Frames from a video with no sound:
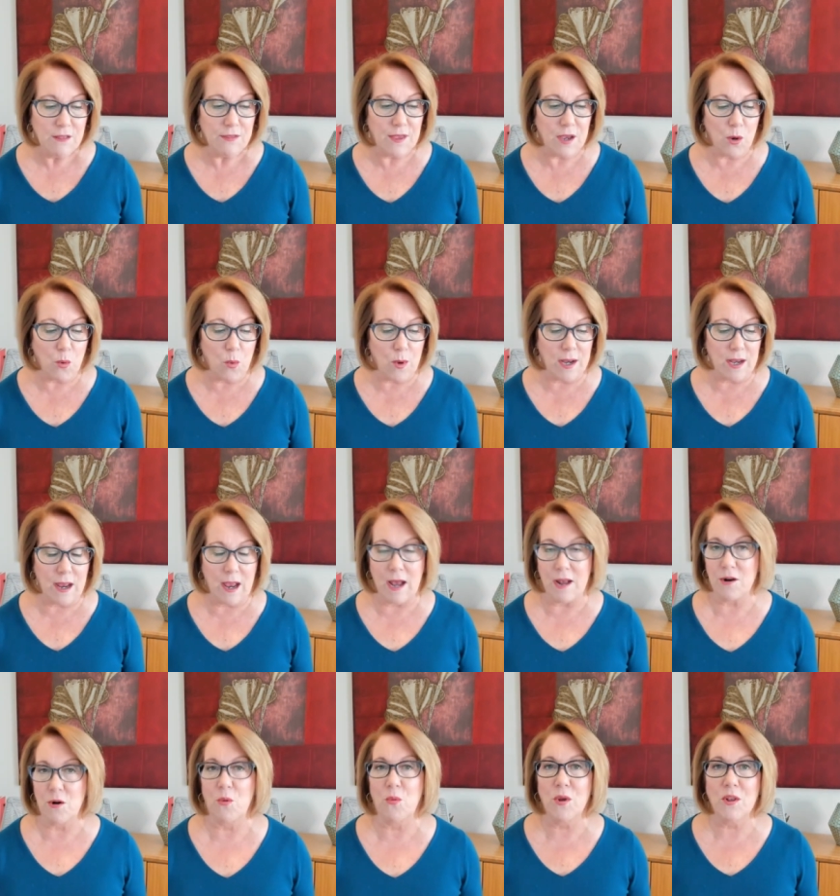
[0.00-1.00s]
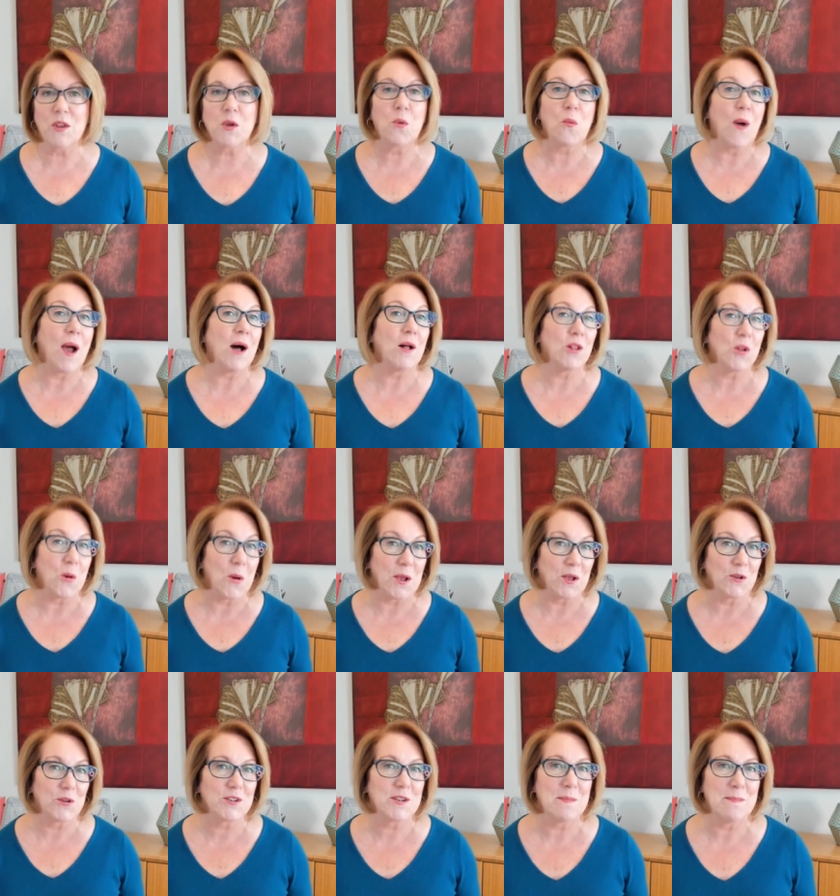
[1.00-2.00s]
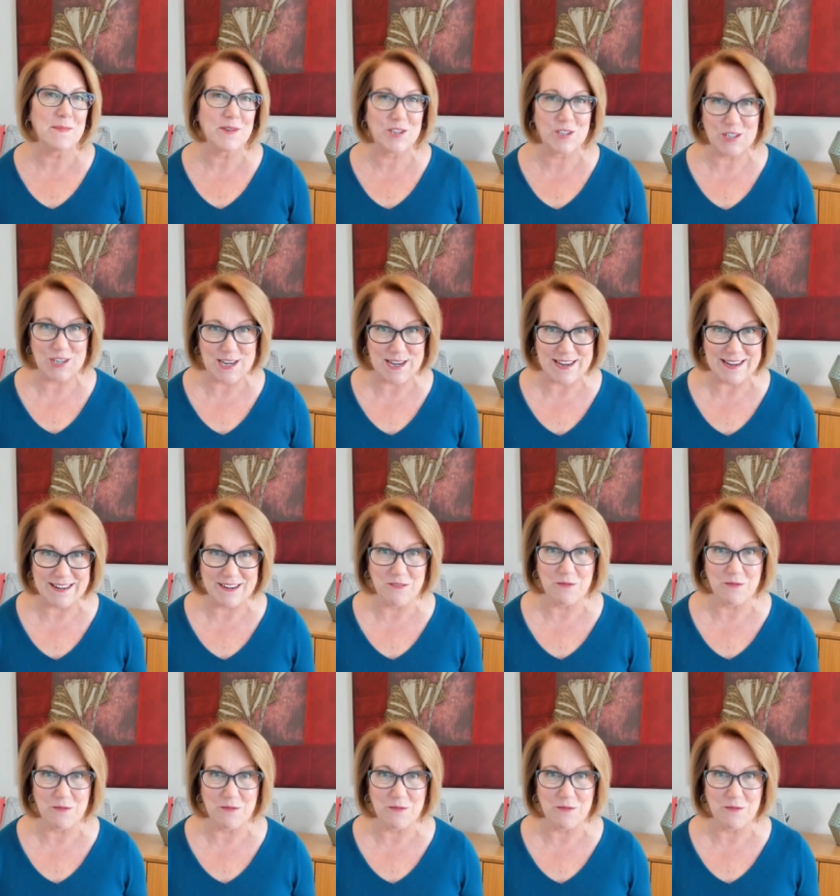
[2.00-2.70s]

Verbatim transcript: that we had a really well-oiled machine.